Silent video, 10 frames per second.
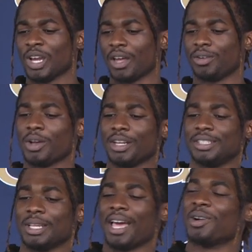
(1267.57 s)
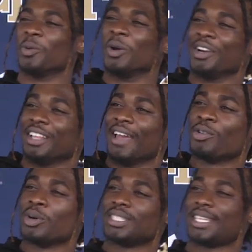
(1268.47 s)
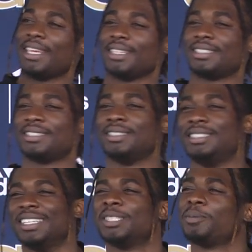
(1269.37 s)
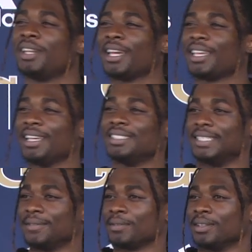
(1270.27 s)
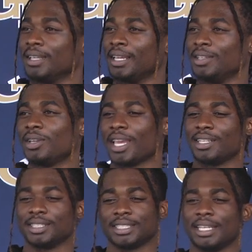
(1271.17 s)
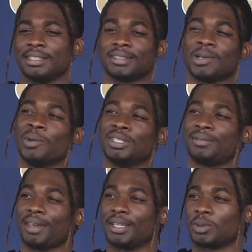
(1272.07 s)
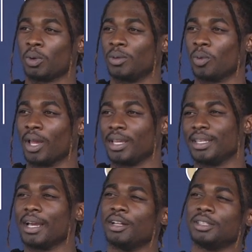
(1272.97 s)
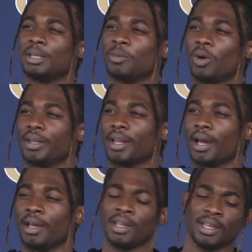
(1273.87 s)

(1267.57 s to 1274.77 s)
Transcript: I don't know how to word it. Everyone takes discipline, I guess, differently, and you can't just get in someone's face one way, yell at them, whatnot.